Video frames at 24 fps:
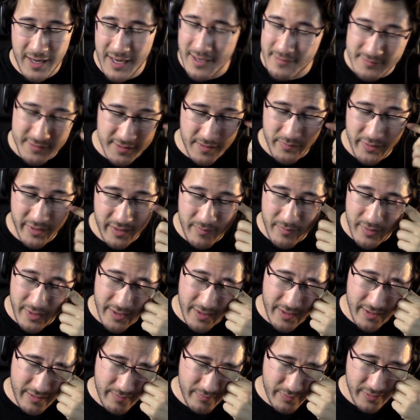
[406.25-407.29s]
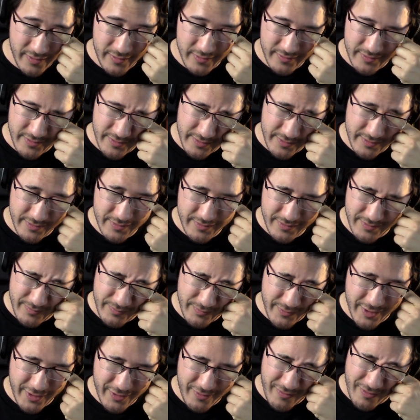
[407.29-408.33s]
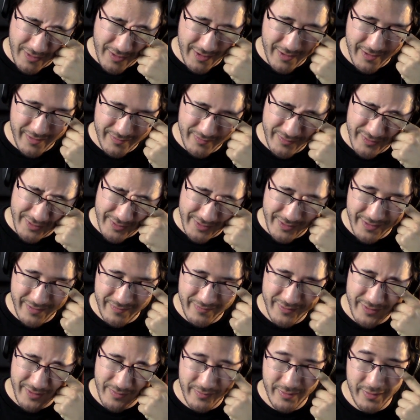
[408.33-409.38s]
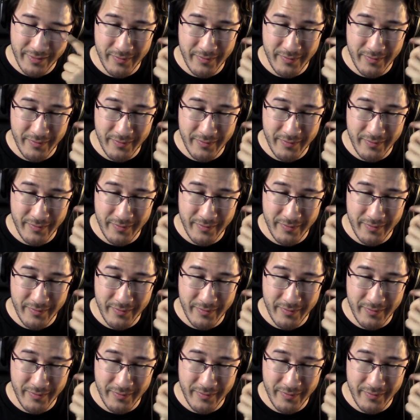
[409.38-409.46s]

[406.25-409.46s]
I have something in my eye. I apologize.